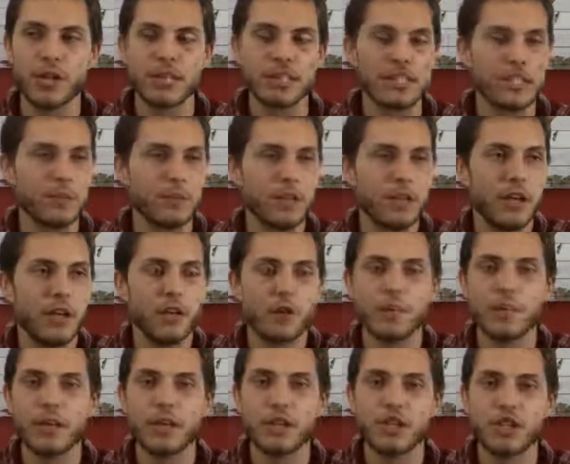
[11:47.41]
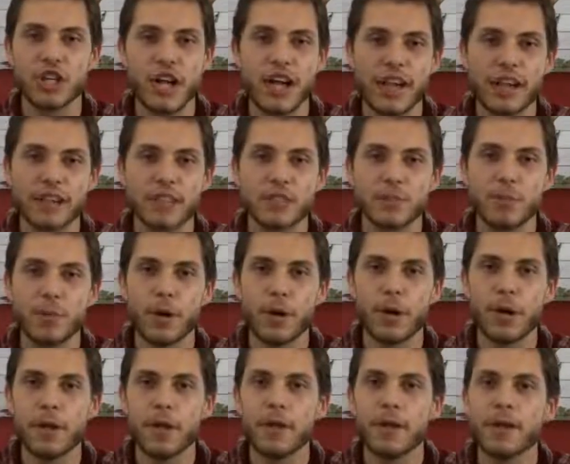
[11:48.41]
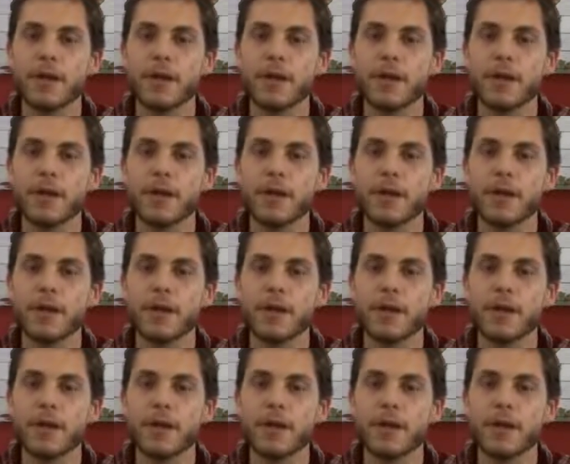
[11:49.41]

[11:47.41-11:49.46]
and some of the other big giants. But,